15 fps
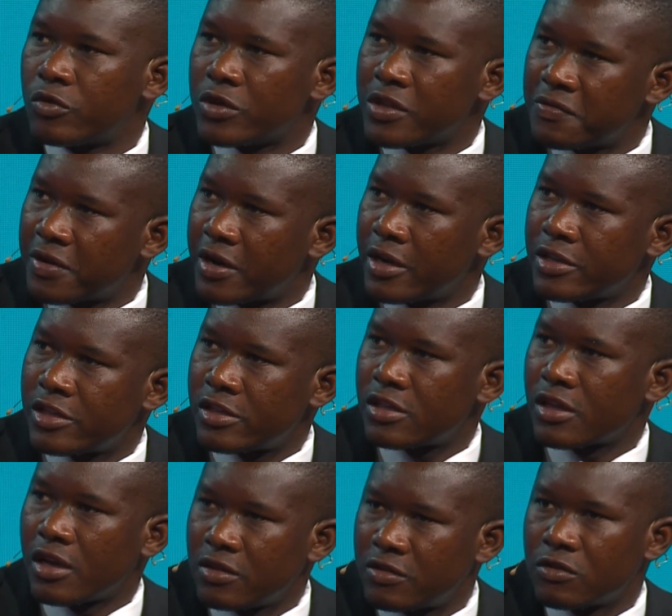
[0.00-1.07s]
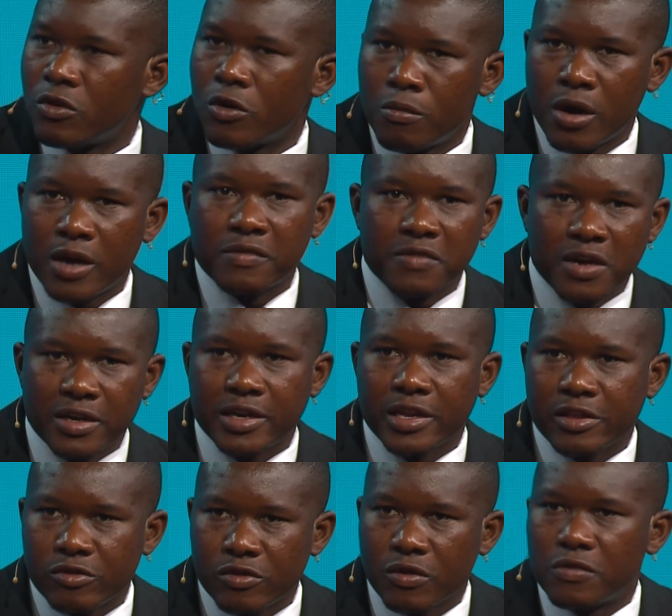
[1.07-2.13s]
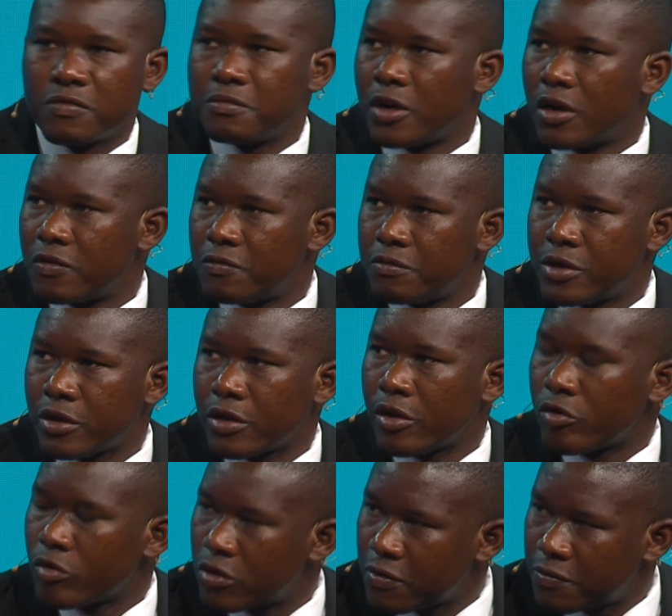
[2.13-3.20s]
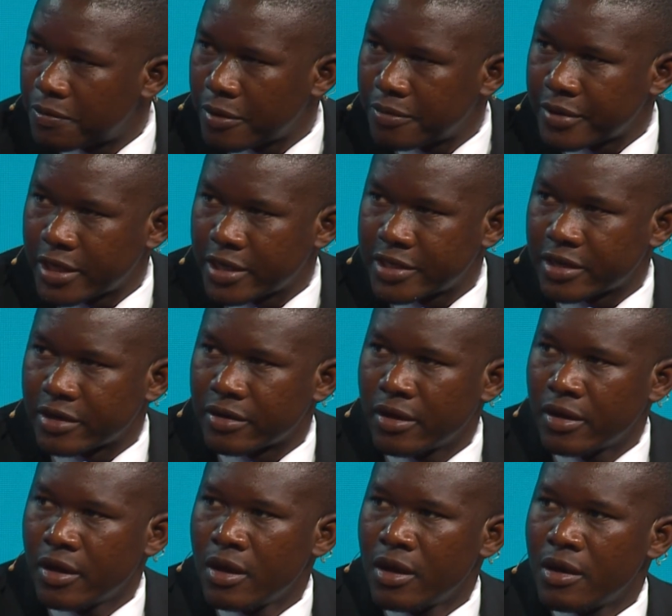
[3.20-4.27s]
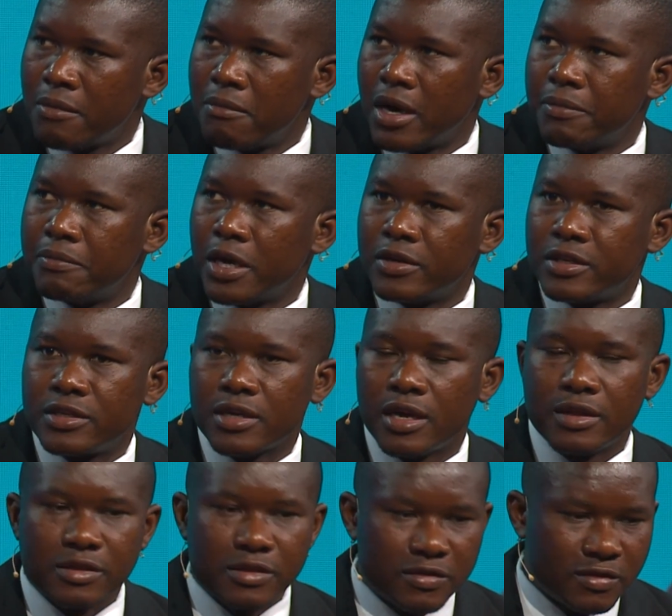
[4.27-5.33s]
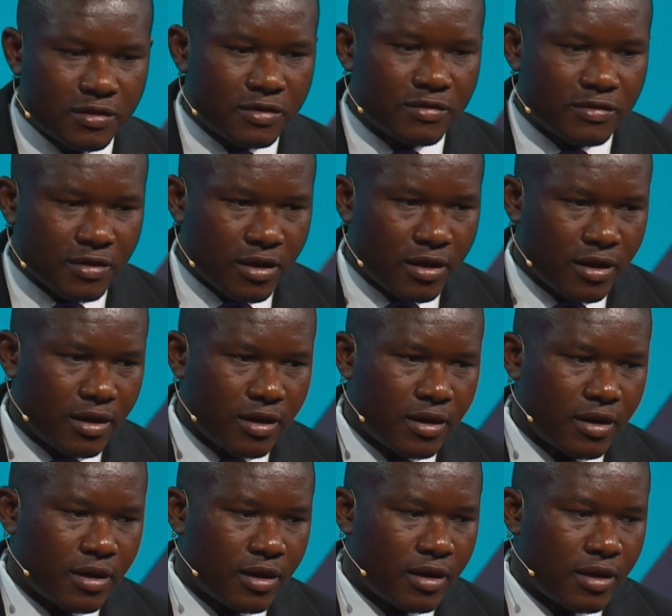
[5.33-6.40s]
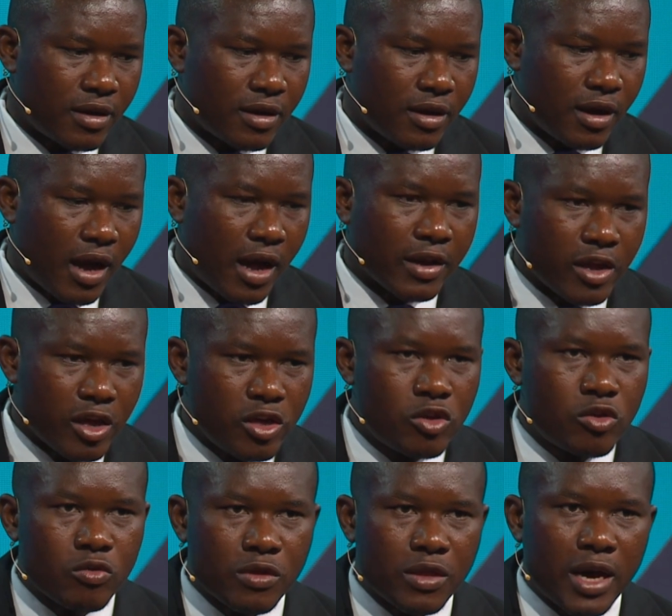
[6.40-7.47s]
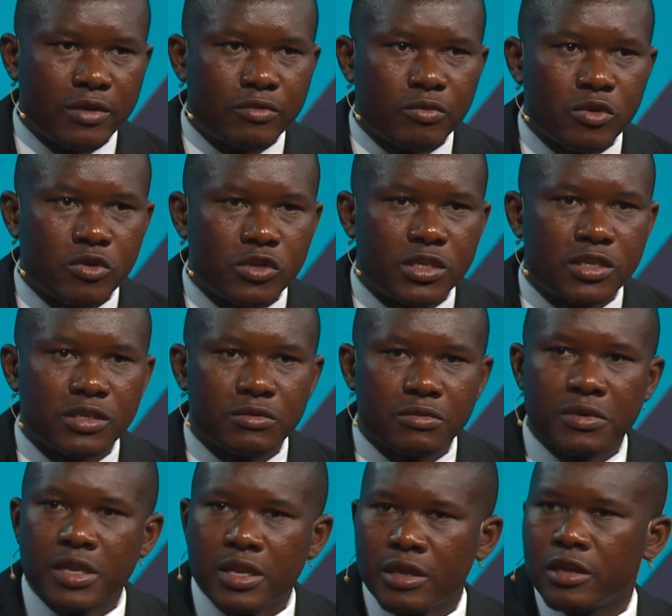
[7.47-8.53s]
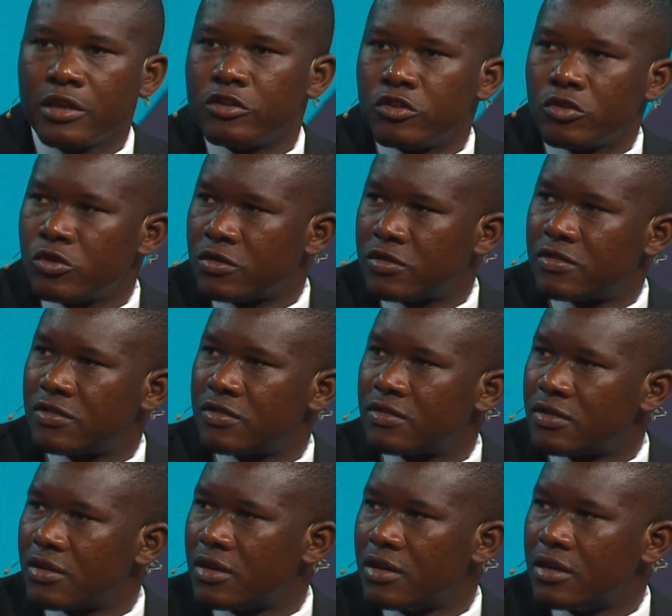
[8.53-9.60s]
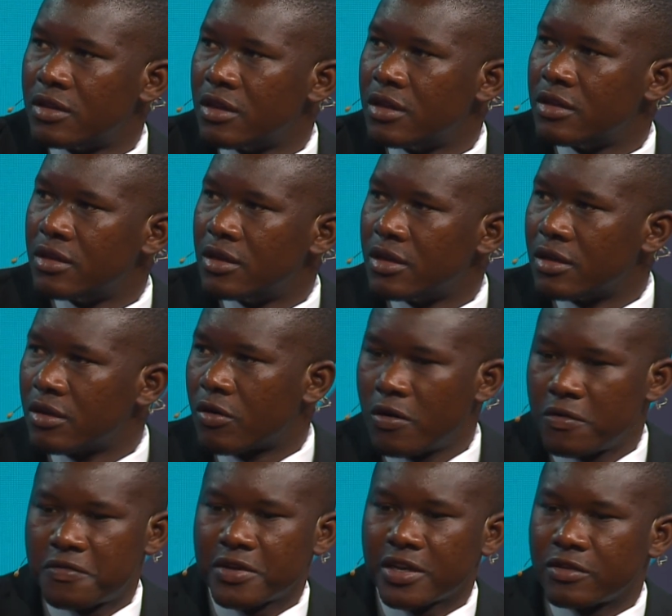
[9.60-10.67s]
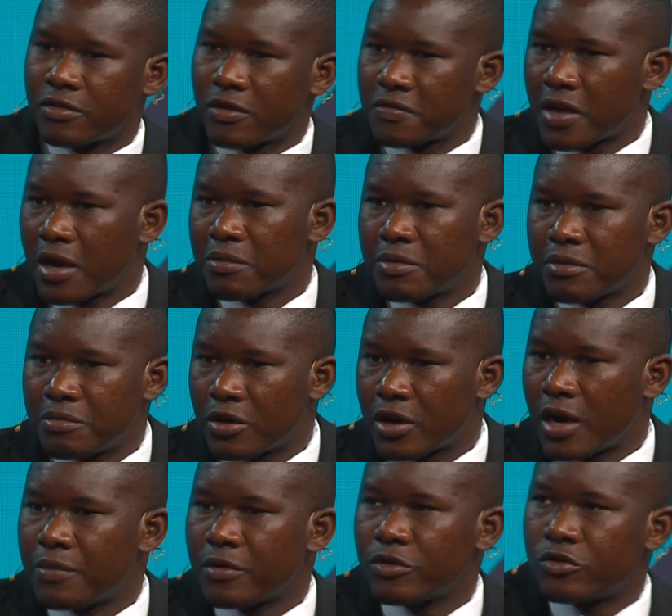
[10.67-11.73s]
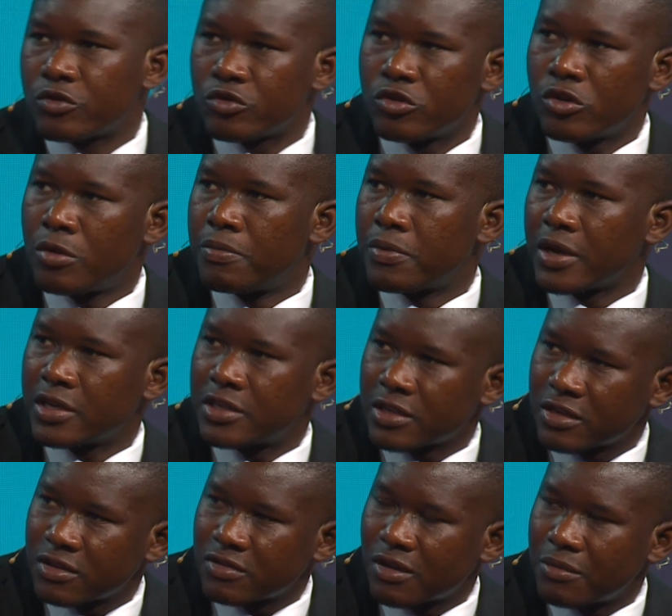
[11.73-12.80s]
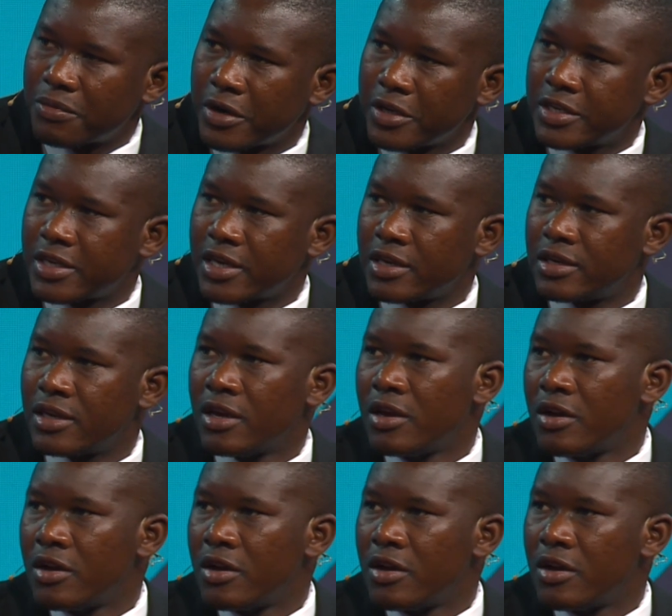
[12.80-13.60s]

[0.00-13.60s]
to leverage its global advantage of being a youthful population. But this is an issue that would really reduce the conflicts of young people coming to Europe, getting disappointed,